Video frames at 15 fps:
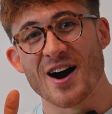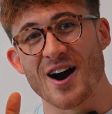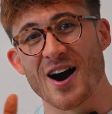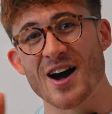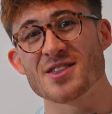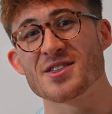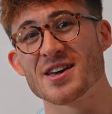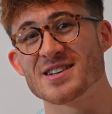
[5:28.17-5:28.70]

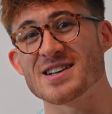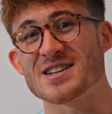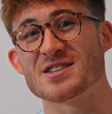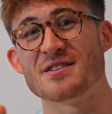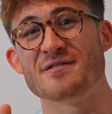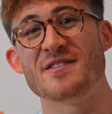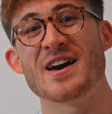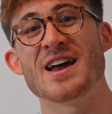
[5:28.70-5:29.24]
I think it's
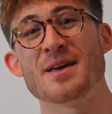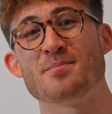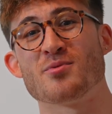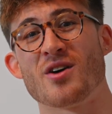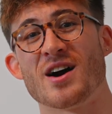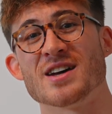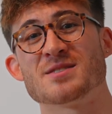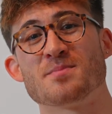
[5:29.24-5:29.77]
actually fairly
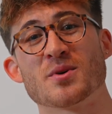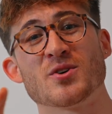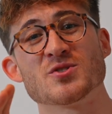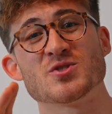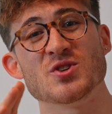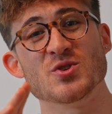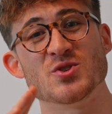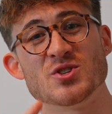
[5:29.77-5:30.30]
priced
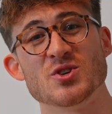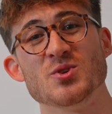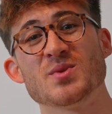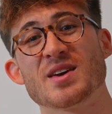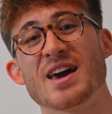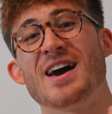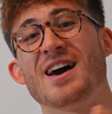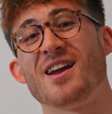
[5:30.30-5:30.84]
because you do
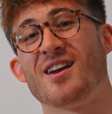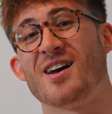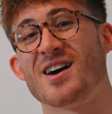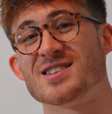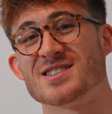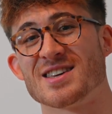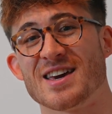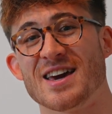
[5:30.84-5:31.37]
get a
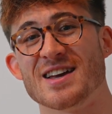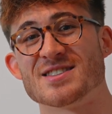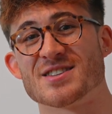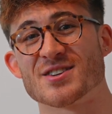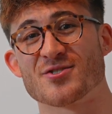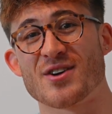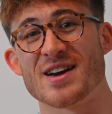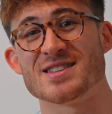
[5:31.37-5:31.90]
lighting kit
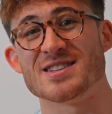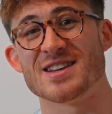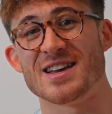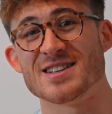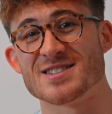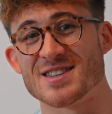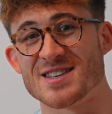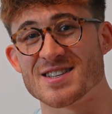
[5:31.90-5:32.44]
integrated
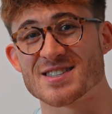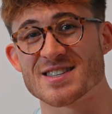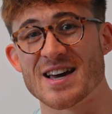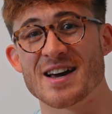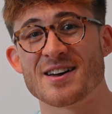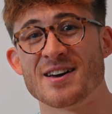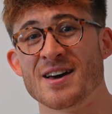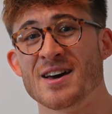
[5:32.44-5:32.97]
into this
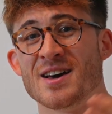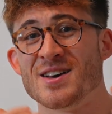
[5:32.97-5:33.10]
set,